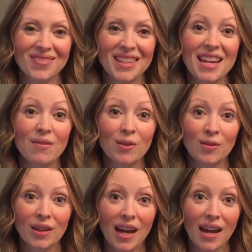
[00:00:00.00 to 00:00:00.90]
Never
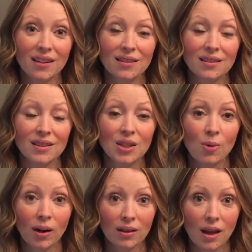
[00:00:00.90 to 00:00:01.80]
forget, you
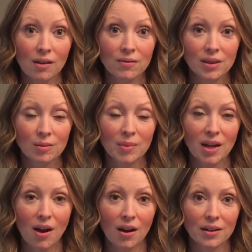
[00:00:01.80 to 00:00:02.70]
are loved
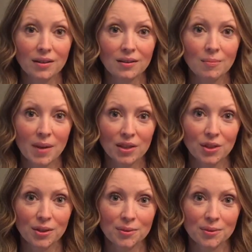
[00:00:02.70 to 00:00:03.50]
beyond measure.